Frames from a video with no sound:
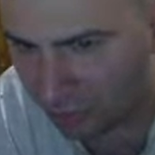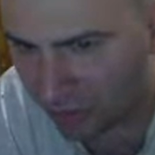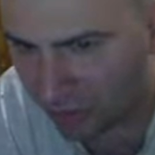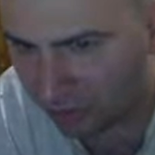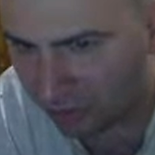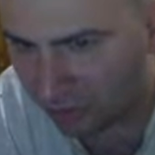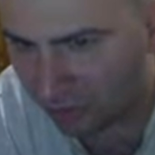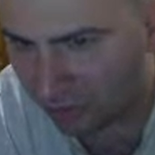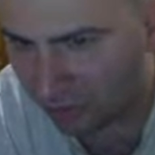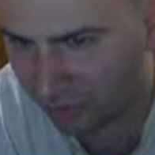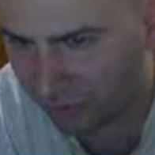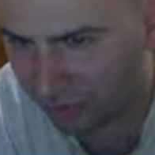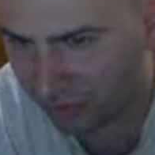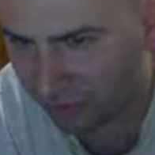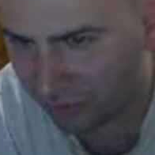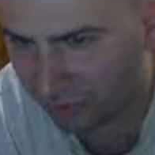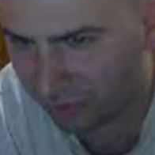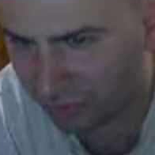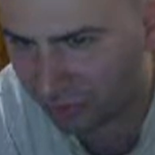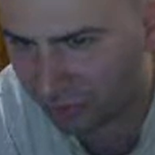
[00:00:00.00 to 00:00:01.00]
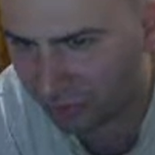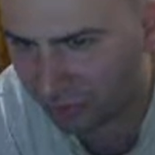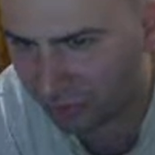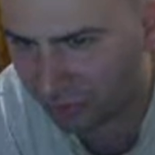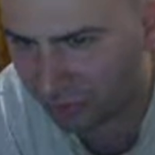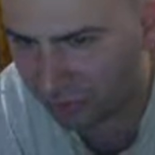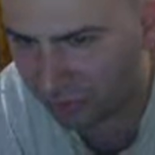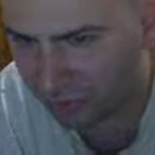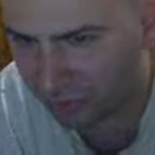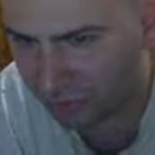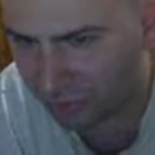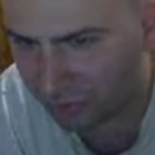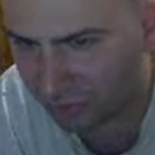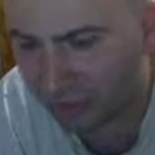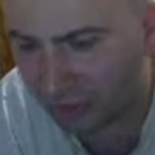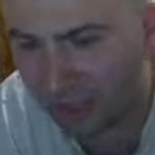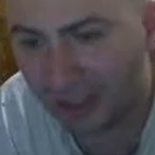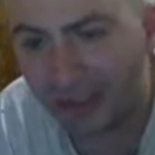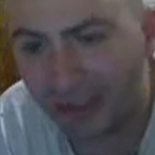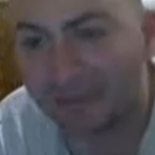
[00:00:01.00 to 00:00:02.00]
creative development and production of
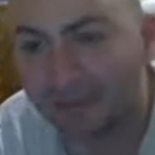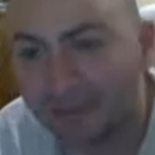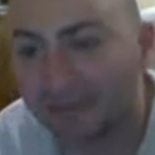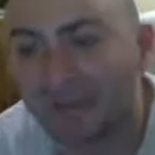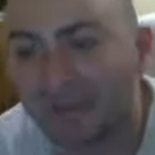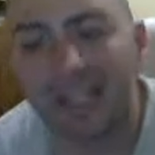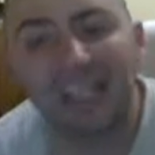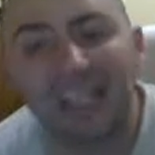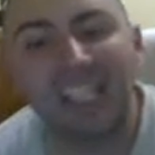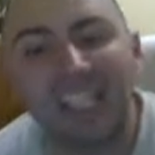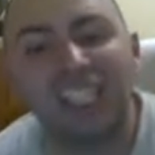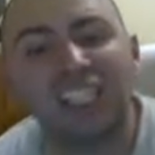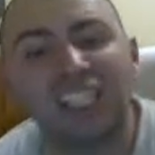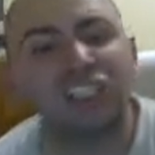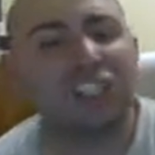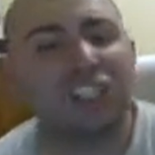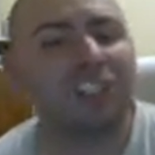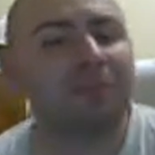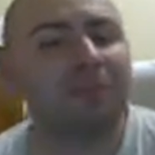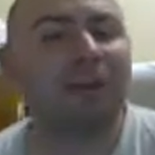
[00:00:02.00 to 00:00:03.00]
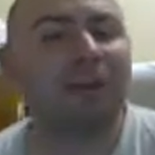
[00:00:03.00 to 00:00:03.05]
films. He should